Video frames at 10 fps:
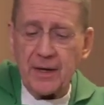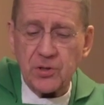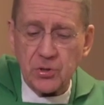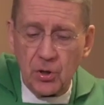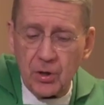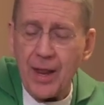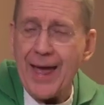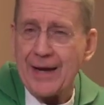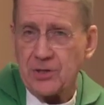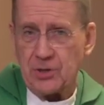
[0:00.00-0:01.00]
external
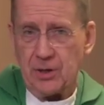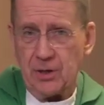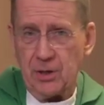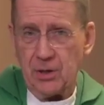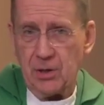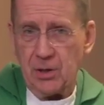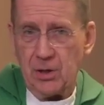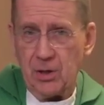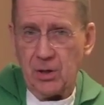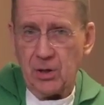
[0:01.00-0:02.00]
action
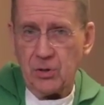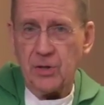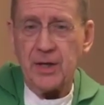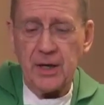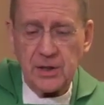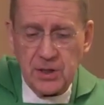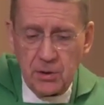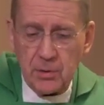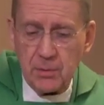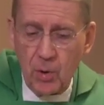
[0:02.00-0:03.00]
to the
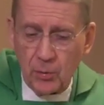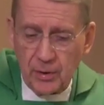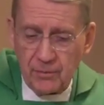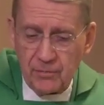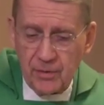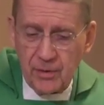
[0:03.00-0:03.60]
interior motive,